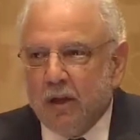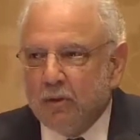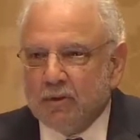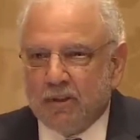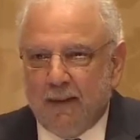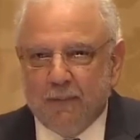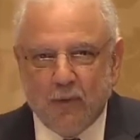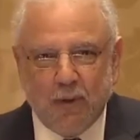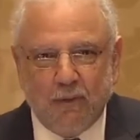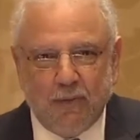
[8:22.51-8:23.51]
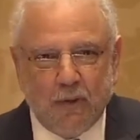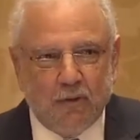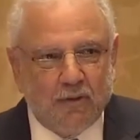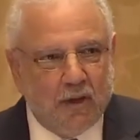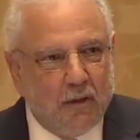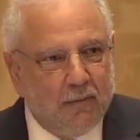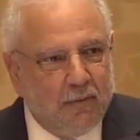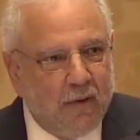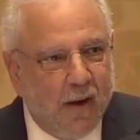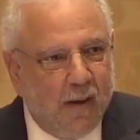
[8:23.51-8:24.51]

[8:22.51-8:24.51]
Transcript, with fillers: you stop doing for yourself?